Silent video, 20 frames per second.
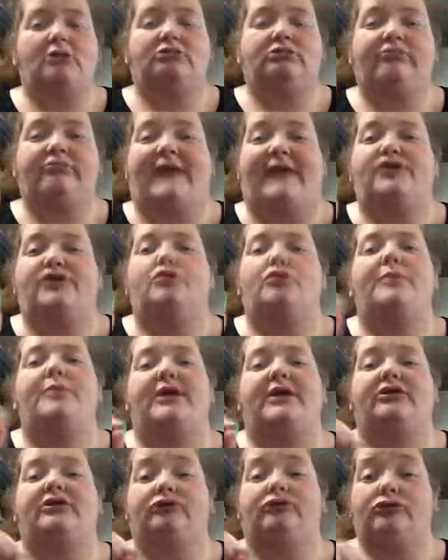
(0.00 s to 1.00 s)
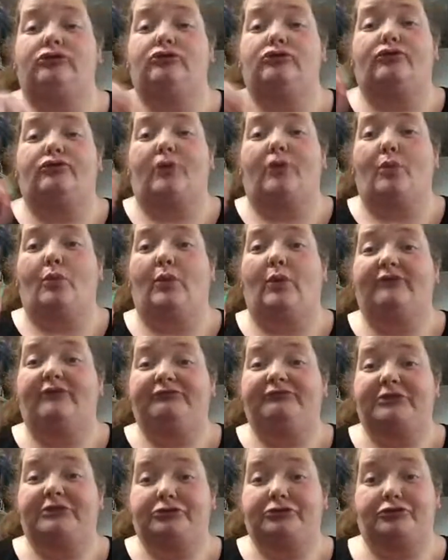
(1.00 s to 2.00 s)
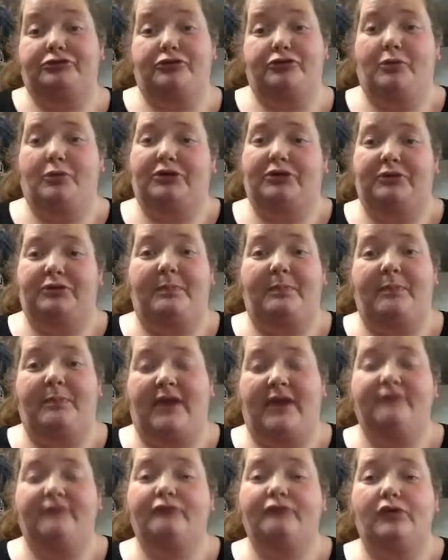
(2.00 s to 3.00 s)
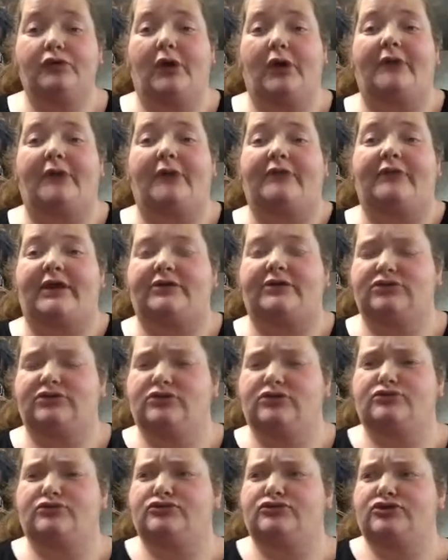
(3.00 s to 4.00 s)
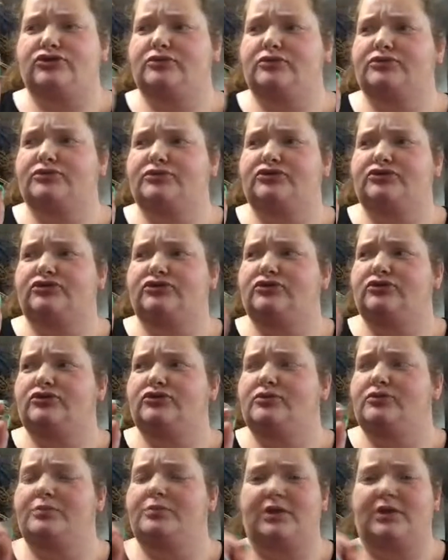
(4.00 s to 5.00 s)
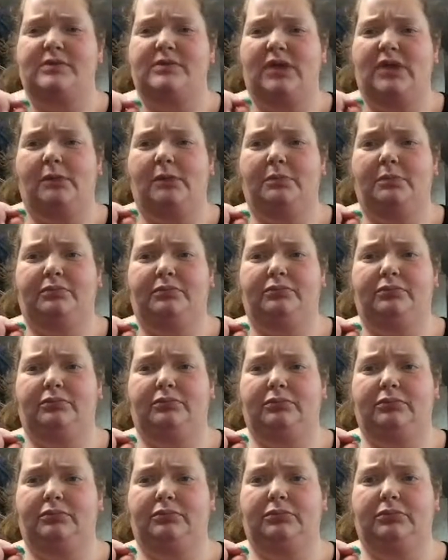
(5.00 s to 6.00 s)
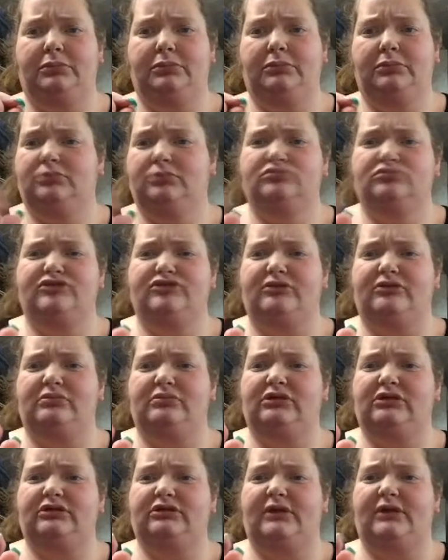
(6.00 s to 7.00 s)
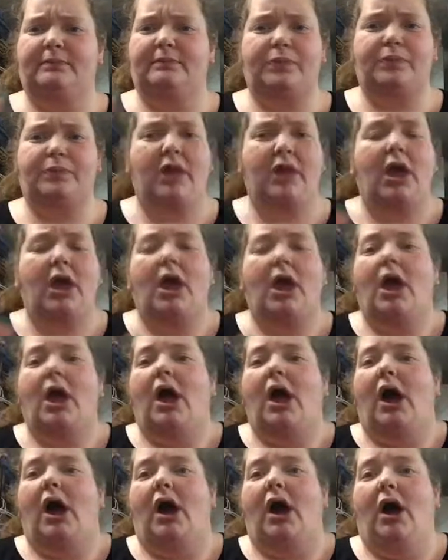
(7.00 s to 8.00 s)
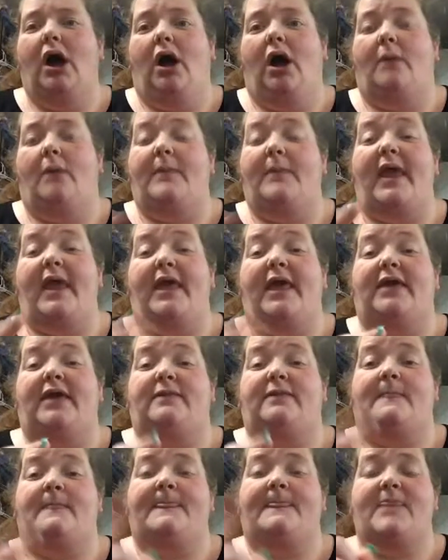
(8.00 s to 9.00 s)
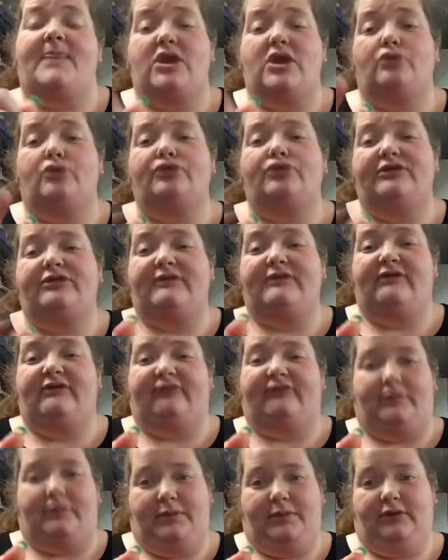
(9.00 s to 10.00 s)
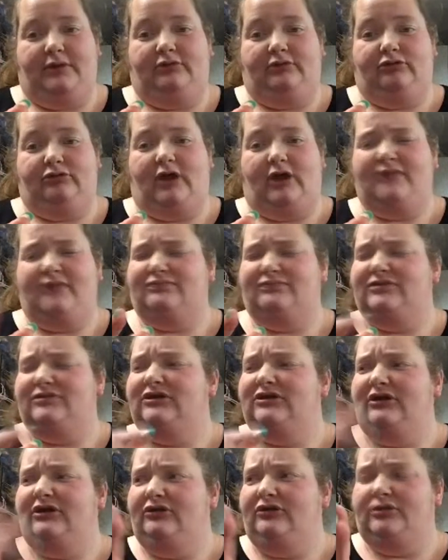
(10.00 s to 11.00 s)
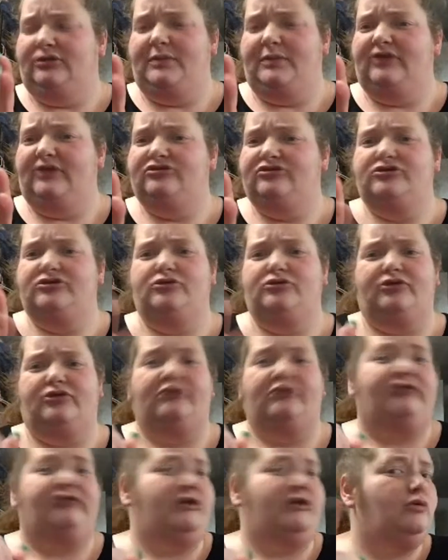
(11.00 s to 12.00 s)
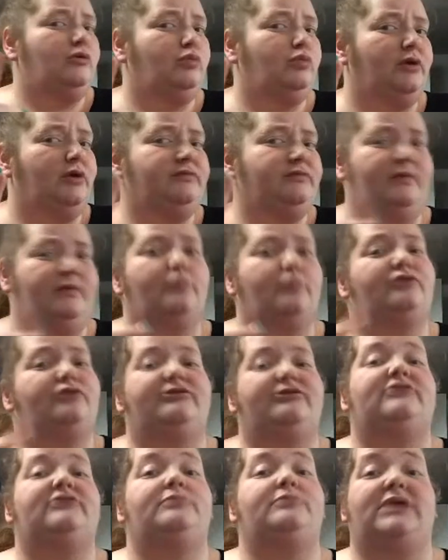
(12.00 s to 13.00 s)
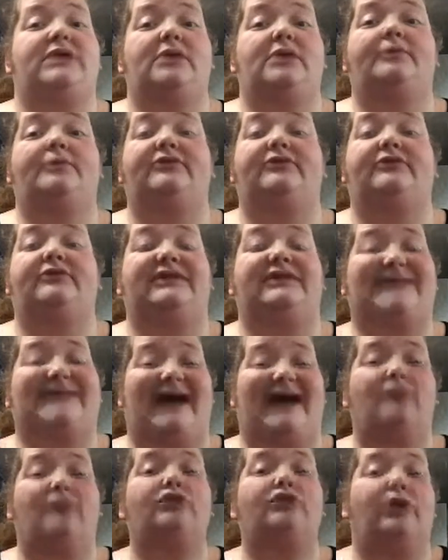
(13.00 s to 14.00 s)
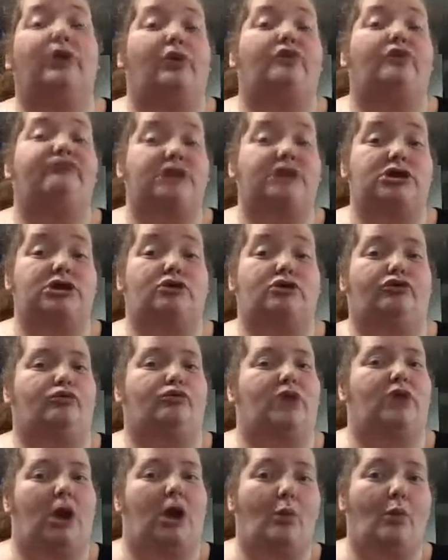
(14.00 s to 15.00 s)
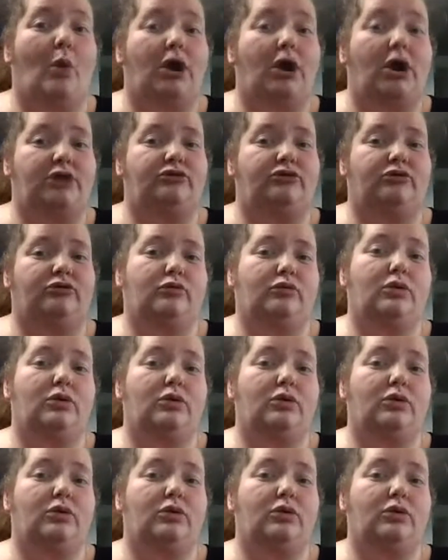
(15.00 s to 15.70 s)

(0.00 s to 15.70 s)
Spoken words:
let you pick and choose what features you wanted to pay for on like YouTube Premium, something like that. And the only things I picked, I think I only picked two things. I know one of them was to be able to download videos when I wanted to,